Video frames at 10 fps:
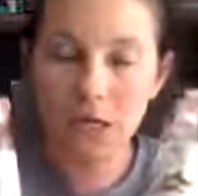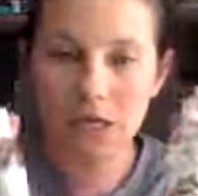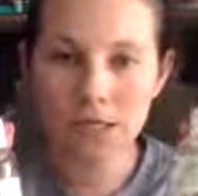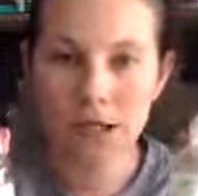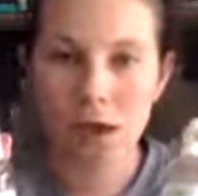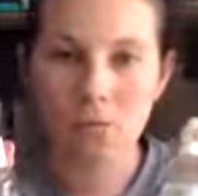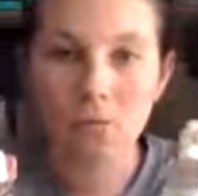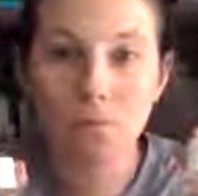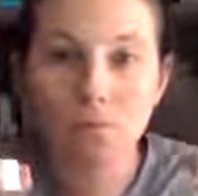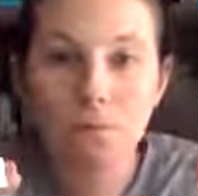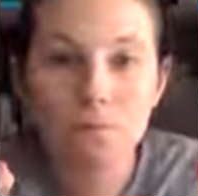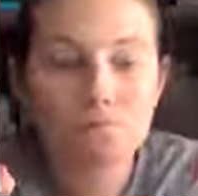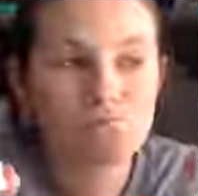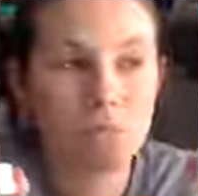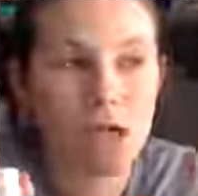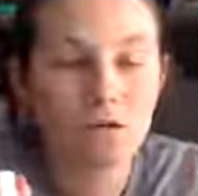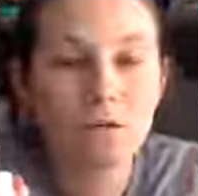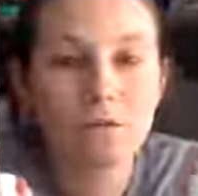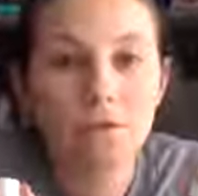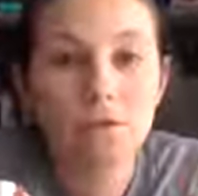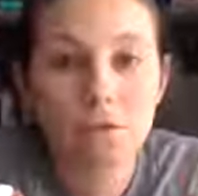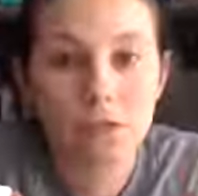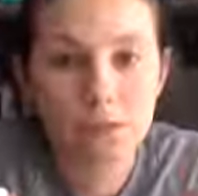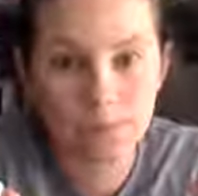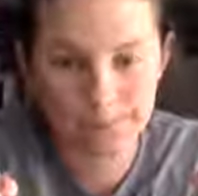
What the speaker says: Now, I don't know if you knew this,